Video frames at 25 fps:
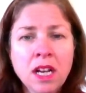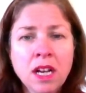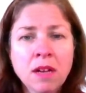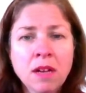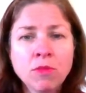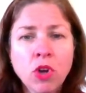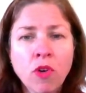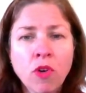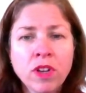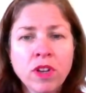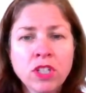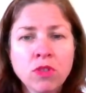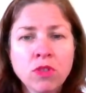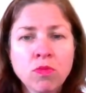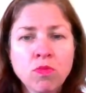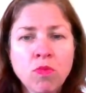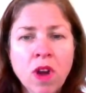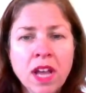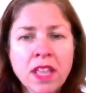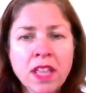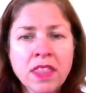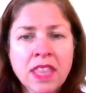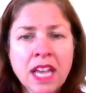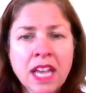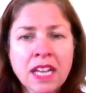I'm going to
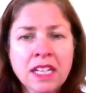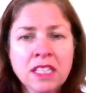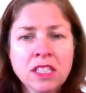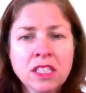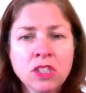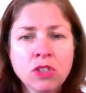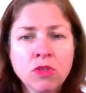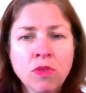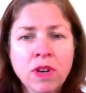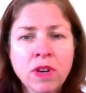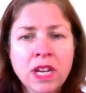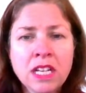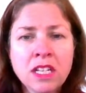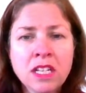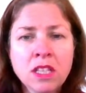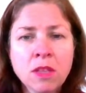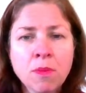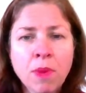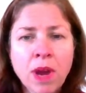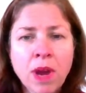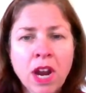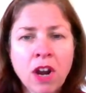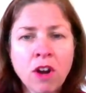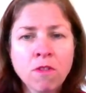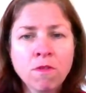write that as 3 to the
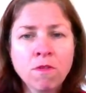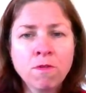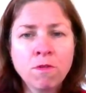power of